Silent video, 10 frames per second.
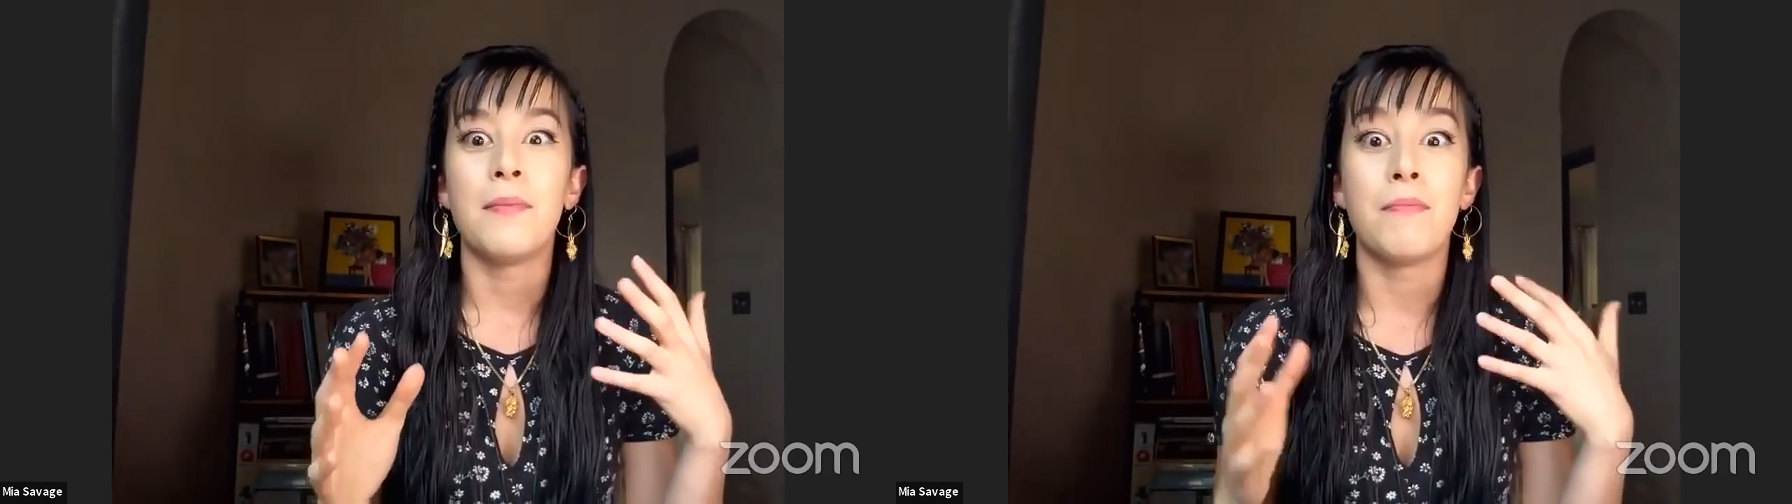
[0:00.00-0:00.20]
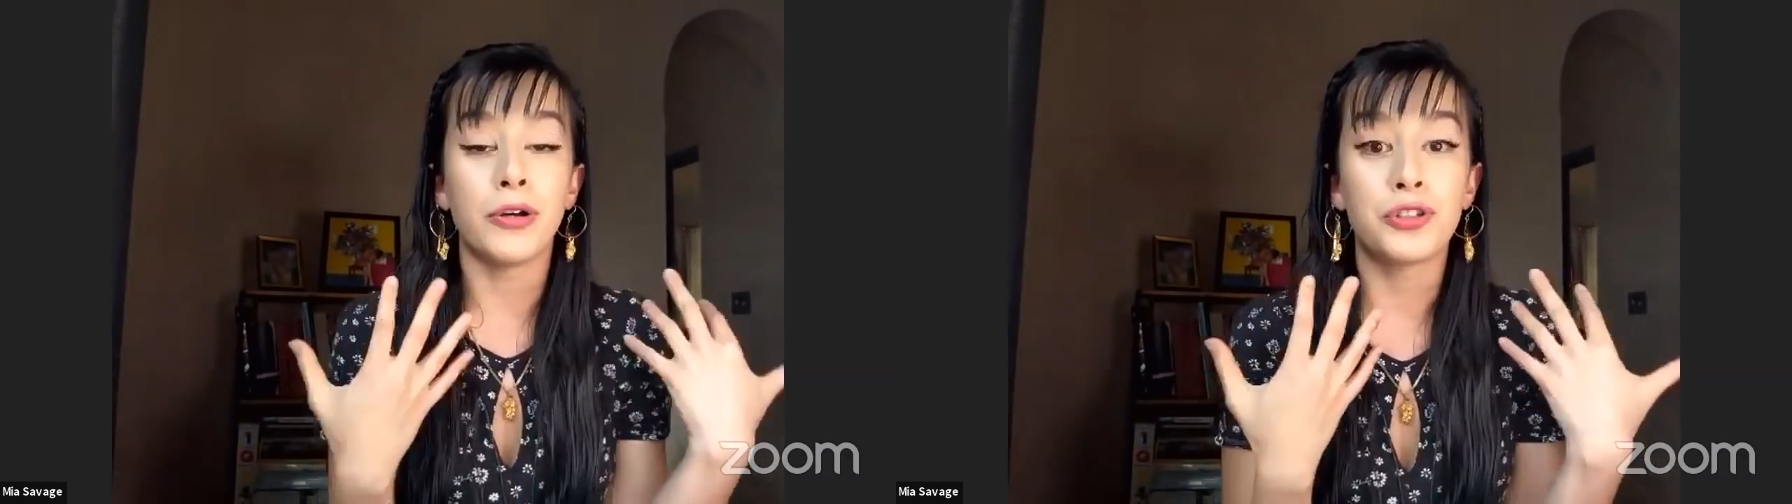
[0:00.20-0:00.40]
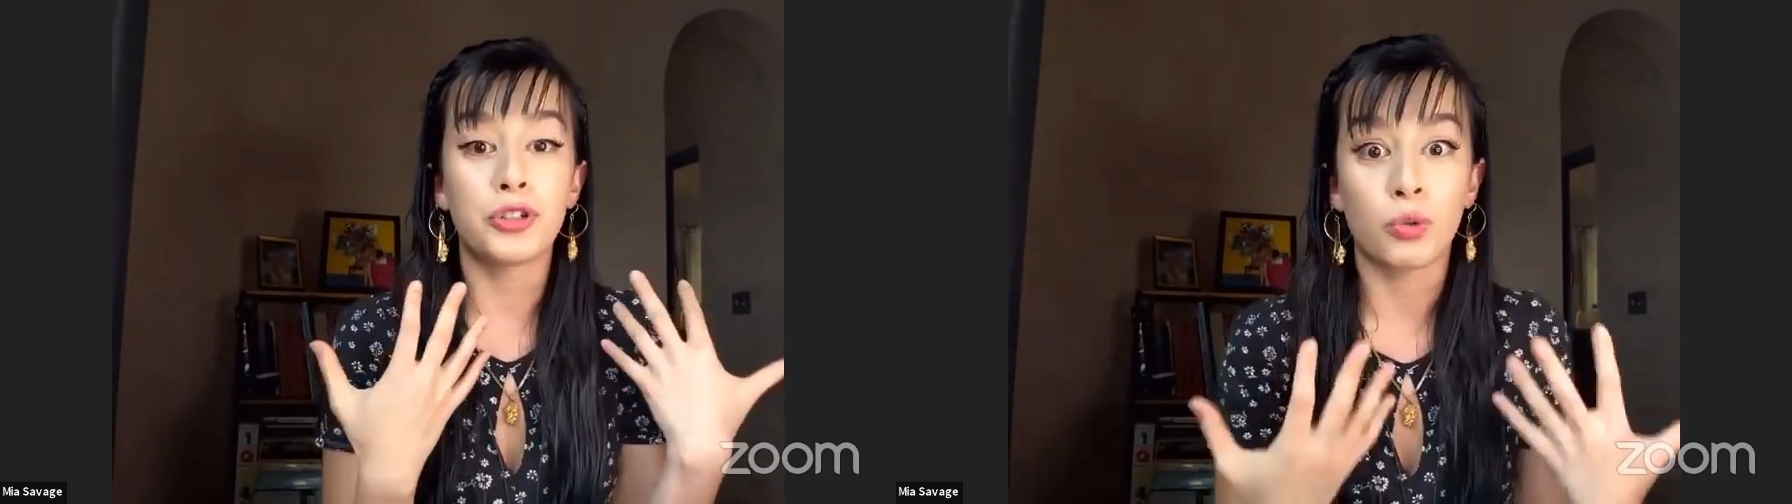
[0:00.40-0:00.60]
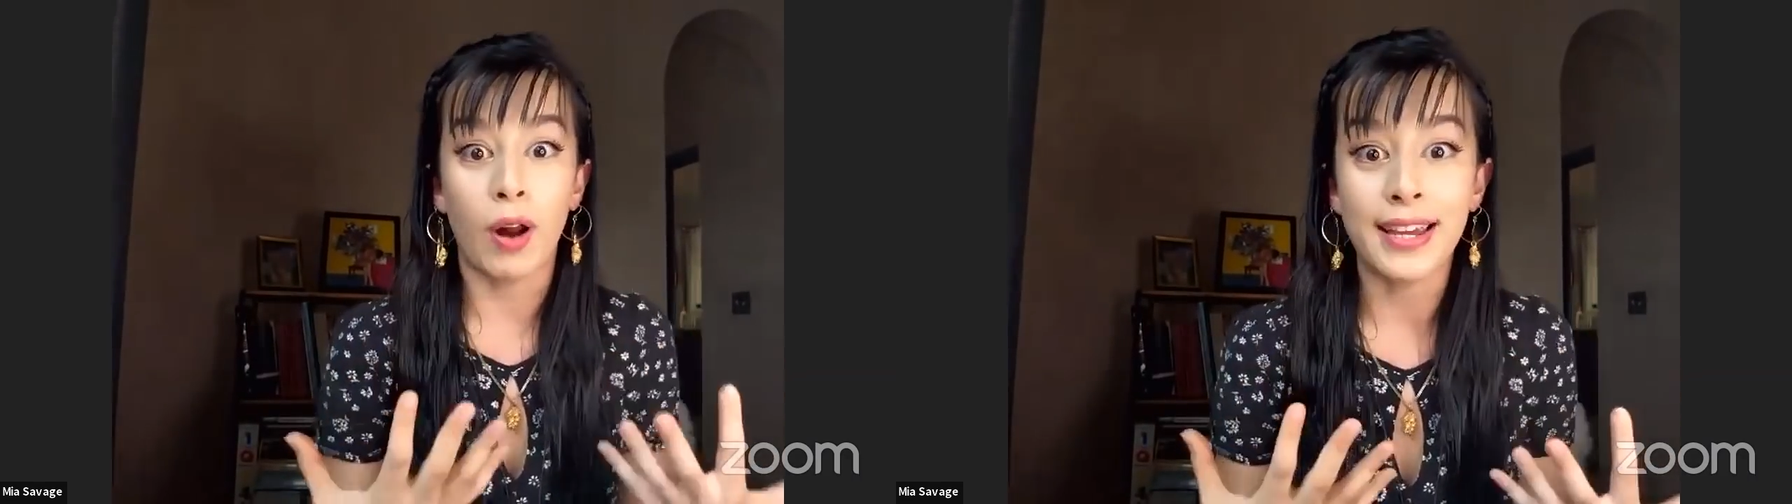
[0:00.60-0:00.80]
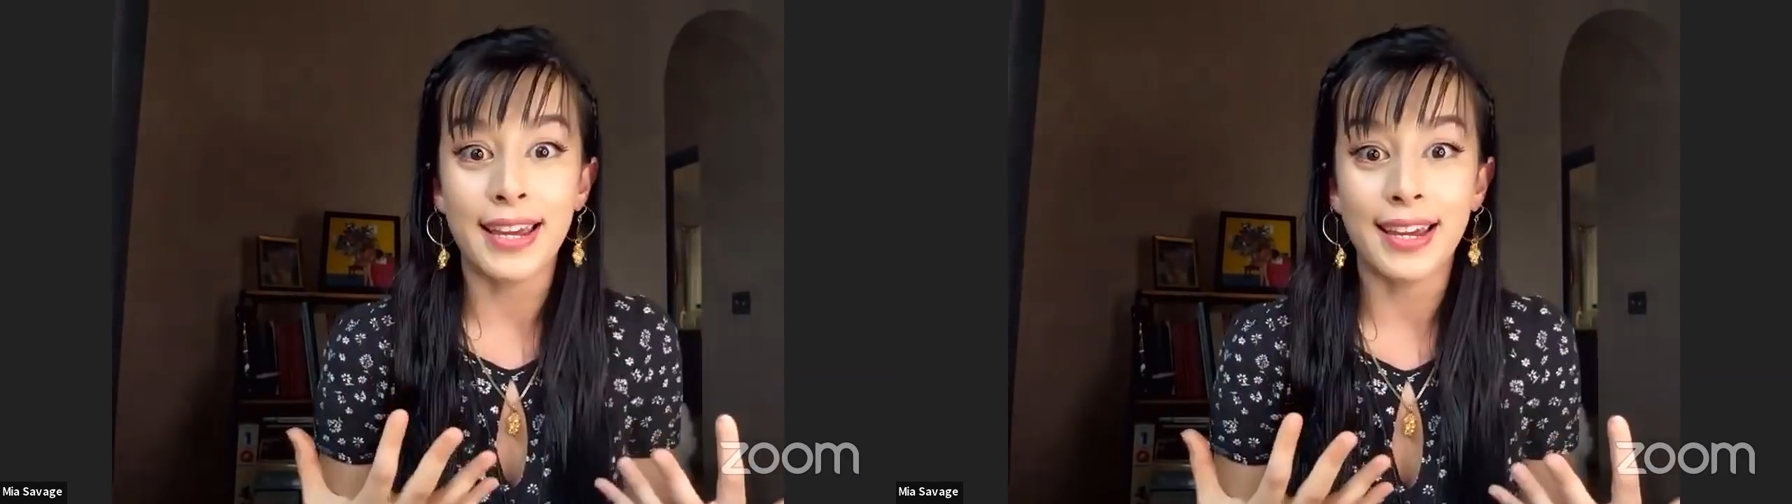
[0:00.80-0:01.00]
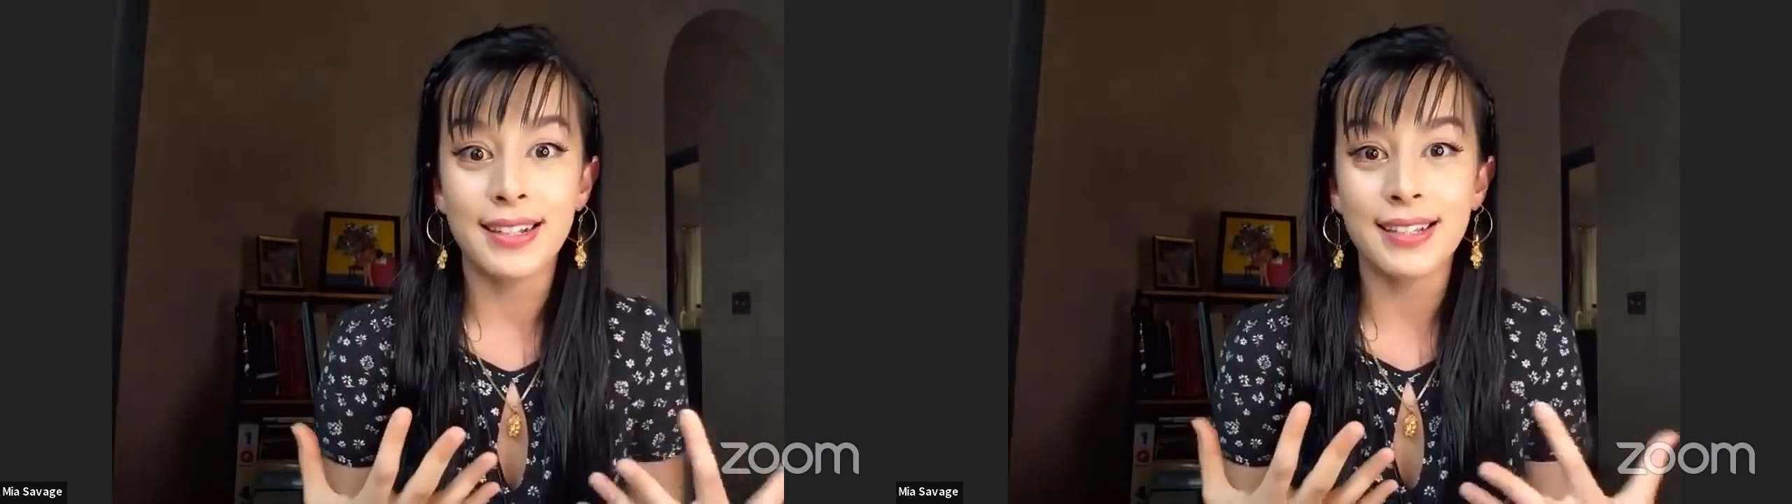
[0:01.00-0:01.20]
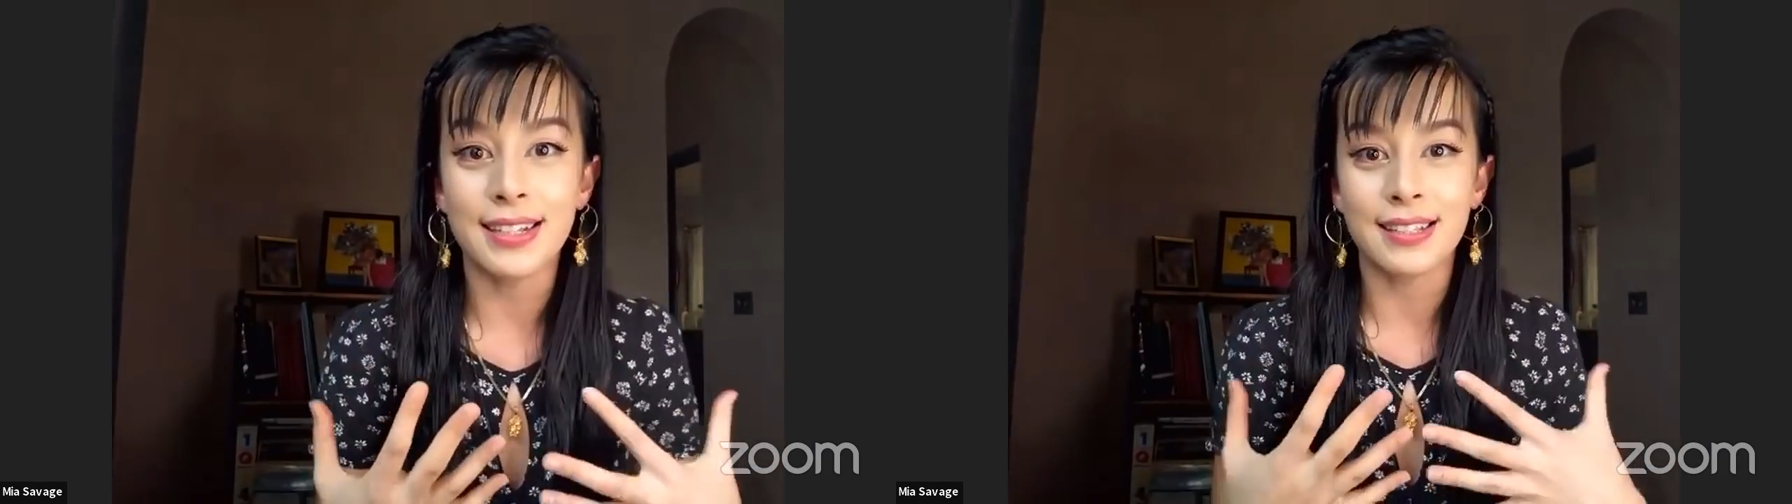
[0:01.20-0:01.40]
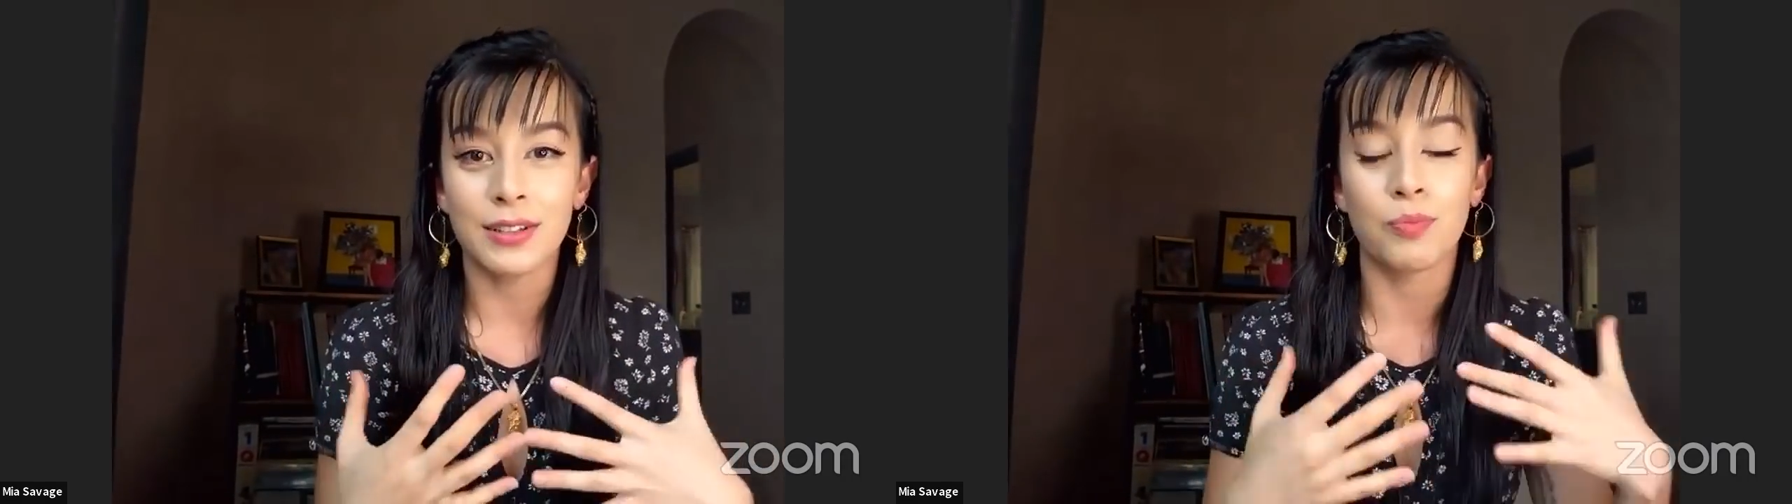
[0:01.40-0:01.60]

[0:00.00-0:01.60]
most striking is